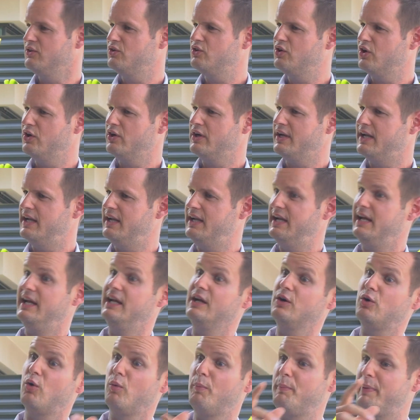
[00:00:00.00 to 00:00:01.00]
Turkey
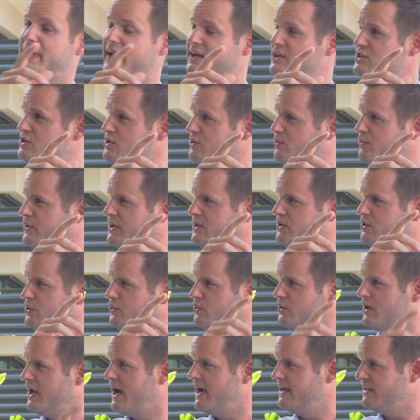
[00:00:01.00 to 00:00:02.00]
in comparison with the
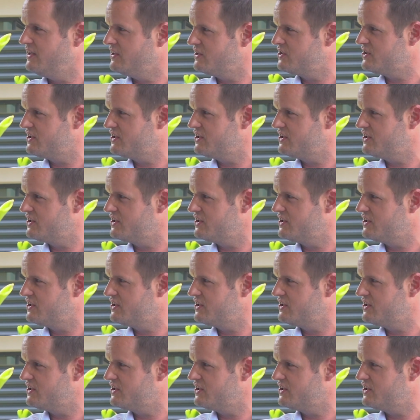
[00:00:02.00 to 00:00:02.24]
United